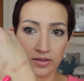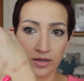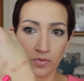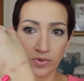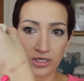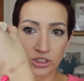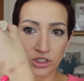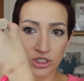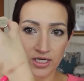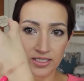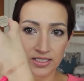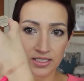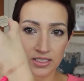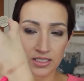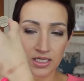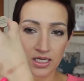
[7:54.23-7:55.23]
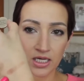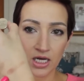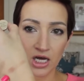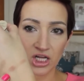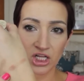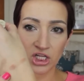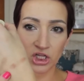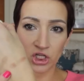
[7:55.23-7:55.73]
that we just
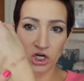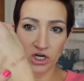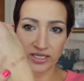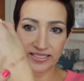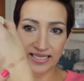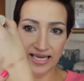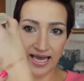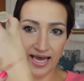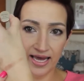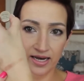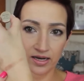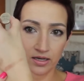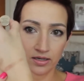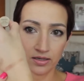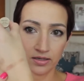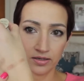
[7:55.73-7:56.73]
looked at.